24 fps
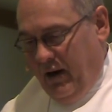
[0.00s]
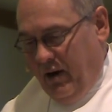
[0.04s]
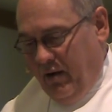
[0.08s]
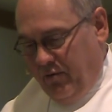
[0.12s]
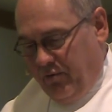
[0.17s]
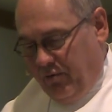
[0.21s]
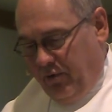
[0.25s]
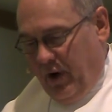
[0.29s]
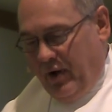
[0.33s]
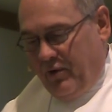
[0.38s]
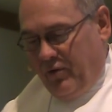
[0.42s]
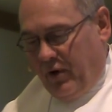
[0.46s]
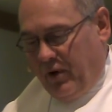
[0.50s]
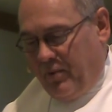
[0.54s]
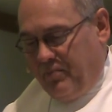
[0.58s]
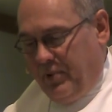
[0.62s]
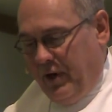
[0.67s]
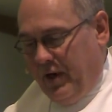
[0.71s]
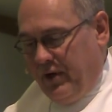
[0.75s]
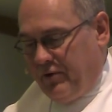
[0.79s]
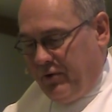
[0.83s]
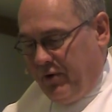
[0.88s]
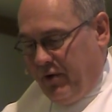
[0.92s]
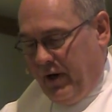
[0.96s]
Frederick
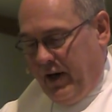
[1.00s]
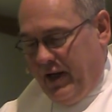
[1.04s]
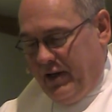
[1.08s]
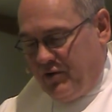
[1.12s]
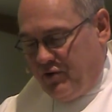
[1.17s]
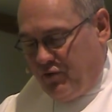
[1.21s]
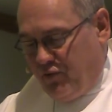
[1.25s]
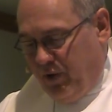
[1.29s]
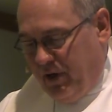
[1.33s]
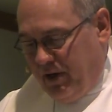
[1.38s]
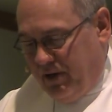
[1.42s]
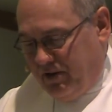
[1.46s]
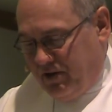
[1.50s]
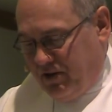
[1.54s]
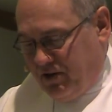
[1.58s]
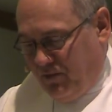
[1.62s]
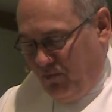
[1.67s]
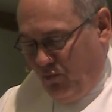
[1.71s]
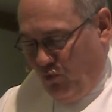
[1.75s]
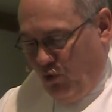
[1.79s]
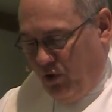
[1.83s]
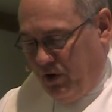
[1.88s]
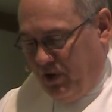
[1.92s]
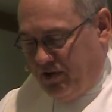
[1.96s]
Buechner has written
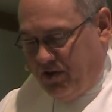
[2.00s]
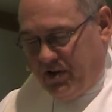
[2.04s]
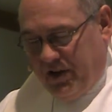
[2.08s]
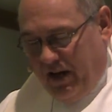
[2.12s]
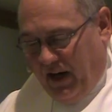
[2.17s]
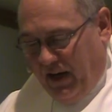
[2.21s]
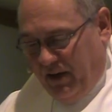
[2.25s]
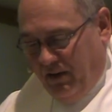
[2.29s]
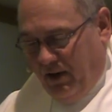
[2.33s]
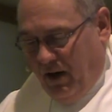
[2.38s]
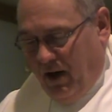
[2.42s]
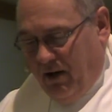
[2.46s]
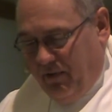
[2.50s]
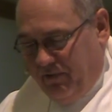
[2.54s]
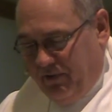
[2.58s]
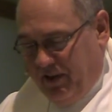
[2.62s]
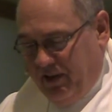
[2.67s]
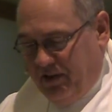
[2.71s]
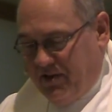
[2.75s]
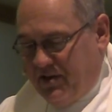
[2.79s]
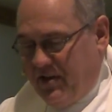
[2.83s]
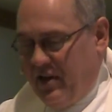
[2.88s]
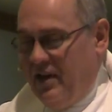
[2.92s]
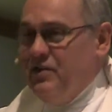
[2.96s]
some words that I love.
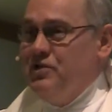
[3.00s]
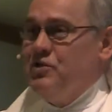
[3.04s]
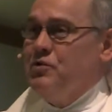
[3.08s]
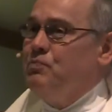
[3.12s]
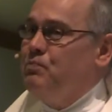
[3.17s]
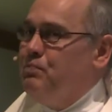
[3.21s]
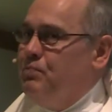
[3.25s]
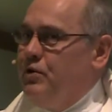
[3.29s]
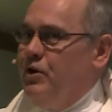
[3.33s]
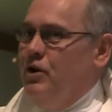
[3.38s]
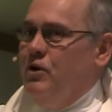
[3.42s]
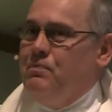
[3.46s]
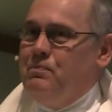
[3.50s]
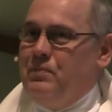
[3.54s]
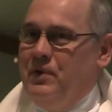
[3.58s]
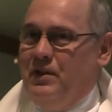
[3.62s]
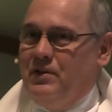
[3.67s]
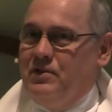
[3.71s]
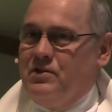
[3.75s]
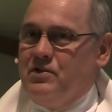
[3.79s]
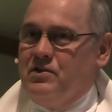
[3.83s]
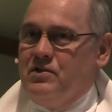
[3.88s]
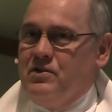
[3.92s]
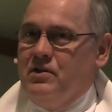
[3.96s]
He says,
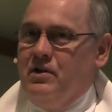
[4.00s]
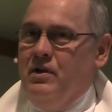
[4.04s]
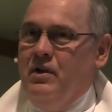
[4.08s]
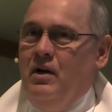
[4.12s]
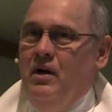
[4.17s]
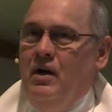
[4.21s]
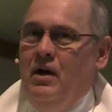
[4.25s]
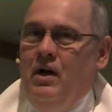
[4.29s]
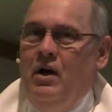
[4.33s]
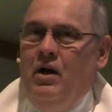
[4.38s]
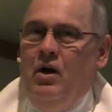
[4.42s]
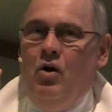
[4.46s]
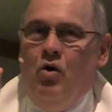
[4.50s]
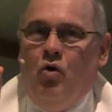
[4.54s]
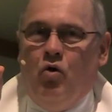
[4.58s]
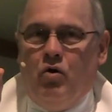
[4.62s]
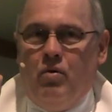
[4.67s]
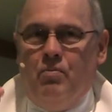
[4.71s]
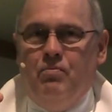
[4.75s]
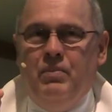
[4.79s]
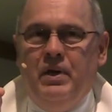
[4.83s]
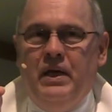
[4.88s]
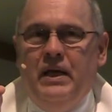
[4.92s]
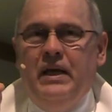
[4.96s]
purpose,
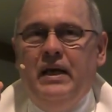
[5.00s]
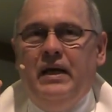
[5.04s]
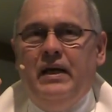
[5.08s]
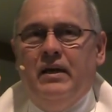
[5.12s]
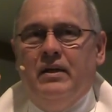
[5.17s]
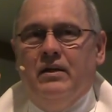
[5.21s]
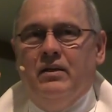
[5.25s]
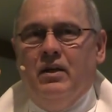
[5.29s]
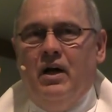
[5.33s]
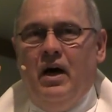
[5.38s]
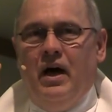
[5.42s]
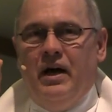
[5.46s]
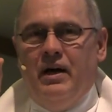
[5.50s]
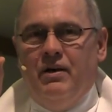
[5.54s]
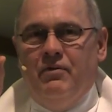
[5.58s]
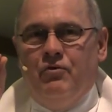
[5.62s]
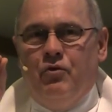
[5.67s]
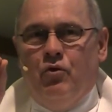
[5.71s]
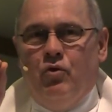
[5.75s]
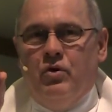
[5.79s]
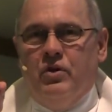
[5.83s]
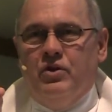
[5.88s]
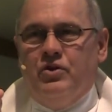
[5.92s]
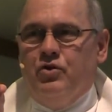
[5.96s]
or meaning in
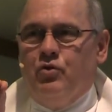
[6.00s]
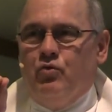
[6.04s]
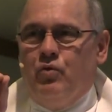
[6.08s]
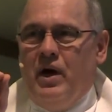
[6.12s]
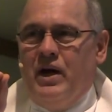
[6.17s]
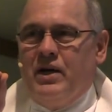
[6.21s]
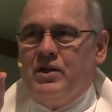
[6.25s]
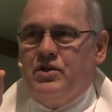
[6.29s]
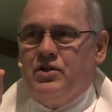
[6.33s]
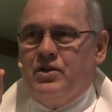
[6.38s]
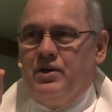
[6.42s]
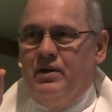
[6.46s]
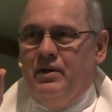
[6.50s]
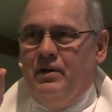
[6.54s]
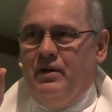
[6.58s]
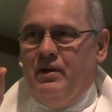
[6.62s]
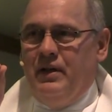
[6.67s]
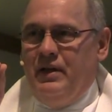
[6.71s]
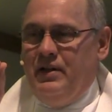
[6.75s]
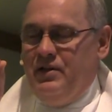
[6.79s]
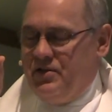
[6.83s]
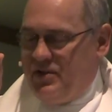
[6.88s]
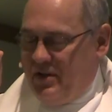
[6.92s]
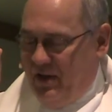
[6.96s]
life, or direction.
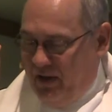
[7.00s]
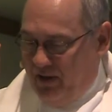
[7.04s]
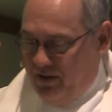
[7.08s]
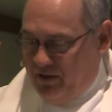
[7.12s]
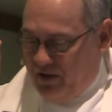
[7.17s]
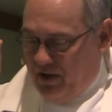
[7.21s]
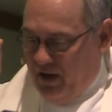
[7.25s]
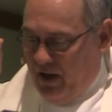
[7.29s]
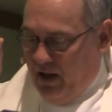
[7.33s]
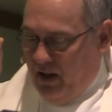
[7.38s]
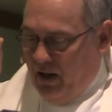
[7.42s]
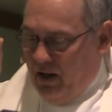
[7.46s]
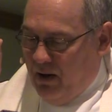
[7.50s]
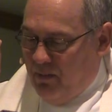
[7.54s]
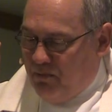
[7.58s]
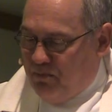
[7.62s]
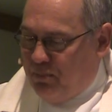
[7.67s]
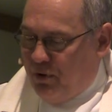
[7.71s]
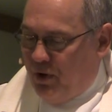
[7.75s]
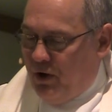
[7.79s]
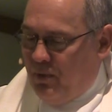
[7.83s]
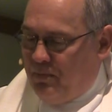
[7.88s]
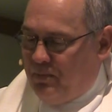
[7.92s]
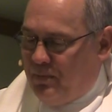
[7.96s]
He says,
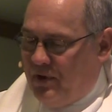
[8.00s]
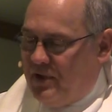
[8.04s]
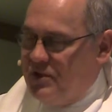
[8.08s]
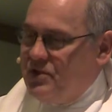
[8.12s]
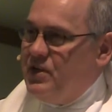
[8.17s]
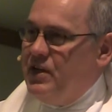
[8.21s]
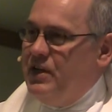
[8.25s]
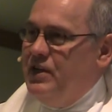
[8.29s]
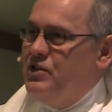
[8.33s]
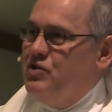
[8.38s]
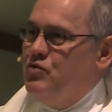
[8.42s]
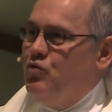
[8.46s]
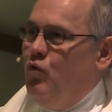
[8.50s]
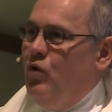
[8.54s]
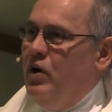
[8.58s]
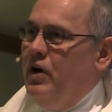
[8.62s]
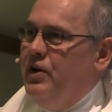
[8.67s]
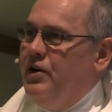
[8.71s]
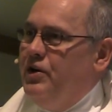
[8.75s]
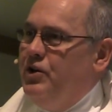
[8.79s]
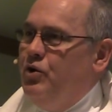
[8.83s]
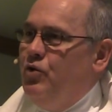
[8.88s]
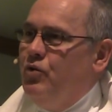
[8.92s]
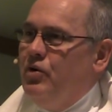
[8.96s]
Purpose is
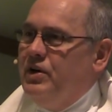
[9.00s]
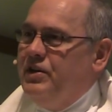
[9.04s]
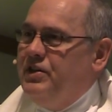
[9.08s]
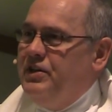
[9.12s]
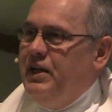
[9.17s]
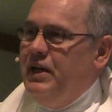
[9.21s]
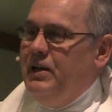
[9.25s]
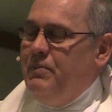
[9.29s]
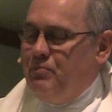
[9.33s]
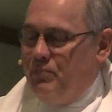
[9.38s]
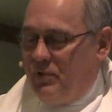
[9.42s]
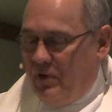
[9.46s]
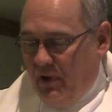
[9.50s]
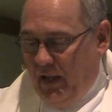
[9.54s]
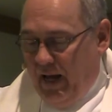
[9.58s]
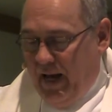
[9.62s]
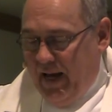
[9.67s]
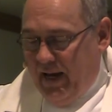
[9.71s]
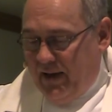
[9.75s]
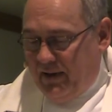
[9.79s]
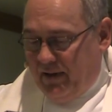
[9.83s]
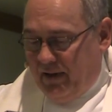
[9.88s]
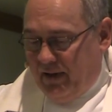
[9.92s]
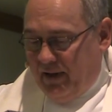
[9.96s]
where your deep
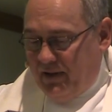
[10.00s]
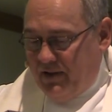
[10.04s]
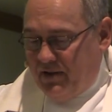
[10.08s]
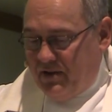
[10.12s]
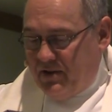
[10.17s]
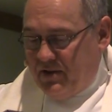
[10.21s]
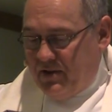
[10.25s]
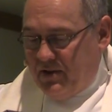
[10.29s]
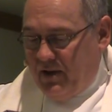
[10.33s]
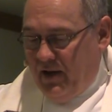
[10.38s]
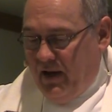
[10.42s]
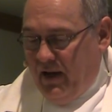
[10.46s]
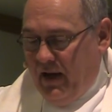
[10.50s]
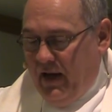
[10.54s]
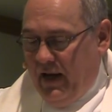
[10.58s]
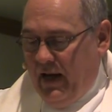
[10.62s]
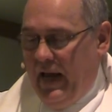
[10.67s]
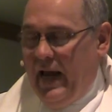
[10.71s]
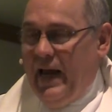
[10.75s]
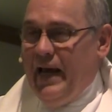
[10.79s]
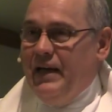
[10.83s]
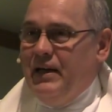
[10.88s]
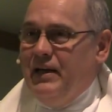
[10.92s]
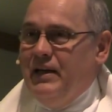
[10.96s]
gladness
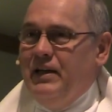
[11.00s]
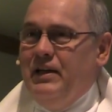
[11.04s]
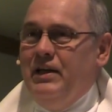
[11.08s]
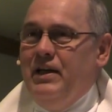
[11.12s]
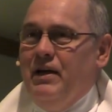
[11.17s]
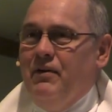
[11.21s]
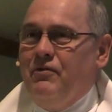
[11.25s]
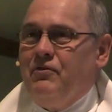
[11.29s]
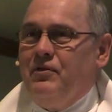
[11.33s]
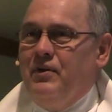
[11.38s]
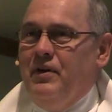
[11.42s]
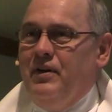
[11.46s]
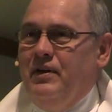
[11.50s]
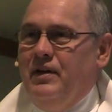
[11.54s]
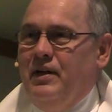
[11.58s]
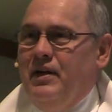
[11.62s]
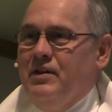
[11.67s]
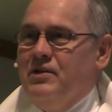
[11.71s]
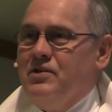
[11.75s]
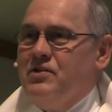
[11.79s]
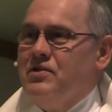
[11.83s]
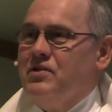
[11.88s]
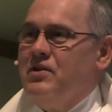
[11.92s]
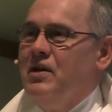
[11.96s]
and
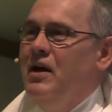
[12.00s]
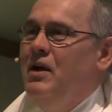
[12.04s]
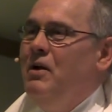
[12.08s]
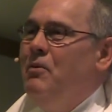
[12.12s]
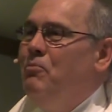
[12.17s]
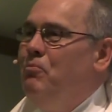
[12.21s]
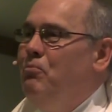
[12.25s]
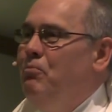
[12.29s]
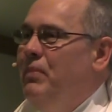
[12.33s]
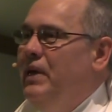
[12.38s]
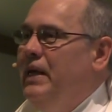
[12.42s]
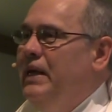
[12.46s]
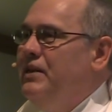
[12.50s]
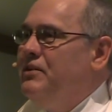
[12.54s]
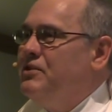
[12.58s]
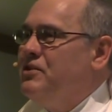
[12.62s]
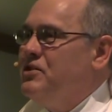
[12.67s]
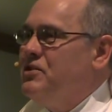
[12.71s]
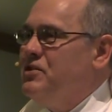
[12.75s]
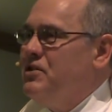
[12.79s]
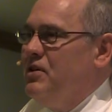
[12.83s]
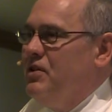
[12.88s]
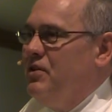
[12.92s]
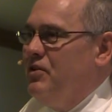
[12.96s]
giftedness
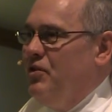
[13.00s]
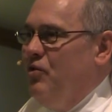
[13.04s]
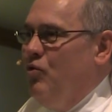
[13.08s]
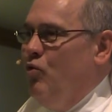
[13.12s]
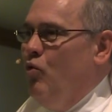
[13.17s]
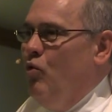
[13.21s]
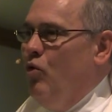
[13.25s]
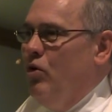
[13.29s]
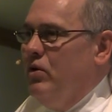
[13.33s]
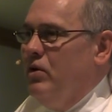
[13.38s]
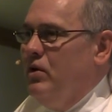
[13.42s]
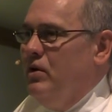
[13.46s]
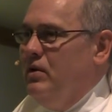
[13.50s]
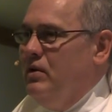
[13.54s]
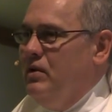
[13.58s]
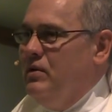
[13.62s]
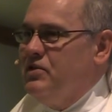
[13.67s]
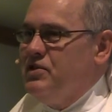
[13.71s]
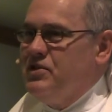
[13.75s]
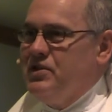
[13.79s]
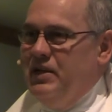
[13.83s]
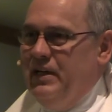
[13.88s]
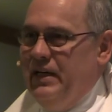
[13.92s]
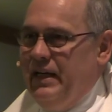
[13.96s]
meets the
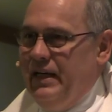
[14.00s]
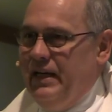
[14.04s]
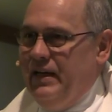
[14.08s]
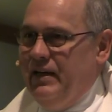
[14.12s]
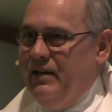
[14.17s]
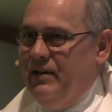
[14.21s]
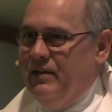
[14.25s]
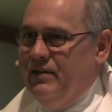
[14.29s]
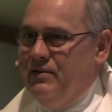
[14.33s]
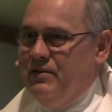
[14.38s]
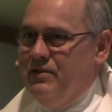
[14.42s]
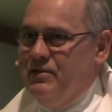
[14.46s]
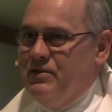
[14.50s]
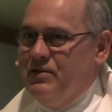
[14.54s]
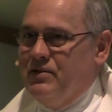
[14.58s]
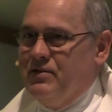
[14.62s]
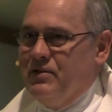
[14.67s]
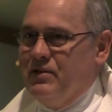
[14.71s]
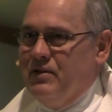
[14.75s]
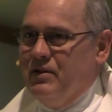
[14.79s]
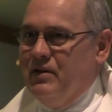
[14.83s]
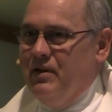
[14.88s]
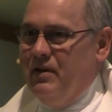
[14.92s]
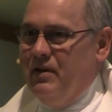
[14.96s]
world's needs.